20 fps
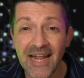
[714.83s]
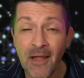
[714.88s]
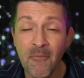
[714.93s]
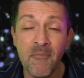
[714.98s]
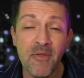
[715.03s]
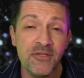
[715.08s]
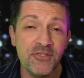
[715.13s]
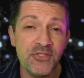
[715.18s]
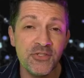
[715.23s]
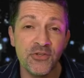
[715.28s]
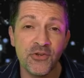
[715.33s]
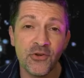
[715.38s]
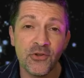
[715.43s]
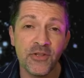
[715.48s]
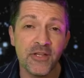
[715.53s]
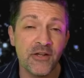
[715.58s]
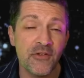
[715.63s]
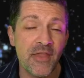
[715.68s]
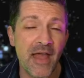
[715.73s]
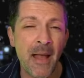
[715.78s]
Like I mentioned
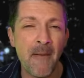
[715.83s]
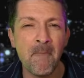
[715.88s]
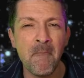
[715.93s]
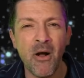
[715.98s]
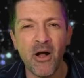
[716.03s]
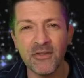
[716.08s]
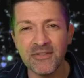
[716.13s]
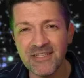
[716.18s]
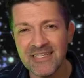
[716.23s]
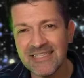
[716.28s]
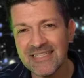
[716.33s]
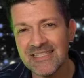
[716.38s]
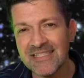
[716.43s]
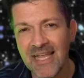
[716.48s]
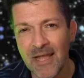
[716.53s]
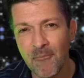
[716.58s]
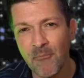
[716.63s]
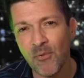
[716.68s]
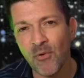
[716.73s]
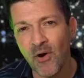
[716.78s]
earlier, that
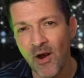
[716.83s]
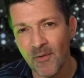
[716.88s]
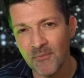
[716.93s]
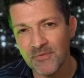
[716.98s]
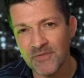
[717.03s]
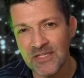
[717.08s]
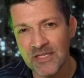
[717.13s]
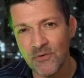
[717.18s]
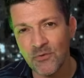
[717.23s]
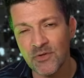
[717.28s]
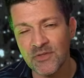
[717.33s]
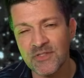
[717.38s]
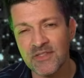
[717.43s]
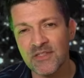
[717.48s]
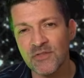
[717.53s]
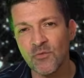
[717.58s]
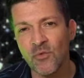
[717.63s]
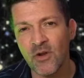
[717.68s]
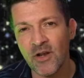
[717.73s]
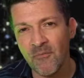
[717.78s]
multi-step prompt
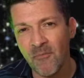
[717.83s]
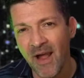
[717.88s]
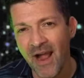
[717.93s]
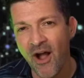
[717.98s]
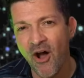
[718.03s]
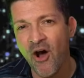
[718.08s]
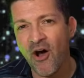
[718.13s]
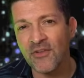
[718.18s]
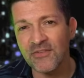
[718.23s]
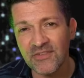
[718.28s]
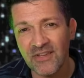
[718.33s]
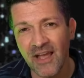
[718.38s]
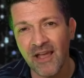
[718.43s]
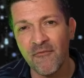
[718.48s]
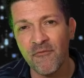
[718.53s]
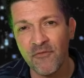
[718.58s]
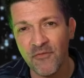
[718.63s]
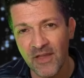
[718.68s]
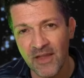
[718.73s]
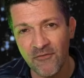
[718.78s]
sequence is one of my
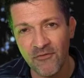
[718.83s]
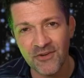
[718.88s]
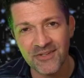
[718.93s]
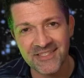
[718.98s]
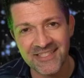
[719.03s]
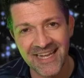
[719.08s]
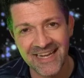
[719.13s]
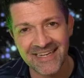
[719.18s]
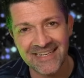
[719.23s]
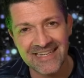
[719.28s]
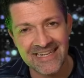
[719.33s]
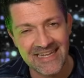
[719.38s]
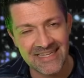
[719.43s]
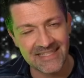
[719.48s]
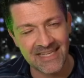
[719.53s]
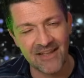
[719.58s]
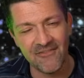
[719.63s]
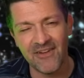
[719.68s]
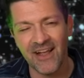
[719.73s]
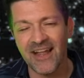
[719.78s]
all-time favorite
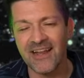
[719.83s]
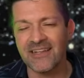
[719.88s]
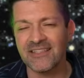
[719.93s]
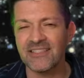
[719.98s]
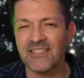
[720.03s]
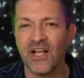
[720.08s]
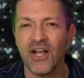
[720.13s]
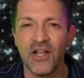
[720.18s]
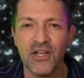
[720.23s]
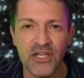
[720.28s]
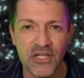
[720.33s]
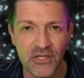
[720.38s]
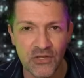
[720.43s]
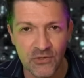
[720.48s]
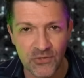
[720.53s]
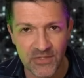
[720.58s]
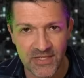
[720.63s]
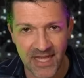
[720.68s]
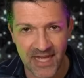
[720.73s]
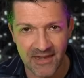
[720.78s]
techniques. I've got a ton of
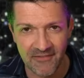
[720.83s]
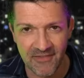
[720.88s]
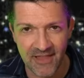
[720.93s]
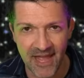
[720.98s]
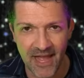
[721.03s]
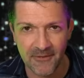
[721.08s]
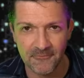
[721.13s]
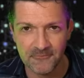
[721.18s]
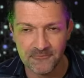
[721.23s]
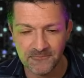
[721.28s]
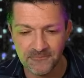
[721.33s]
use out of that.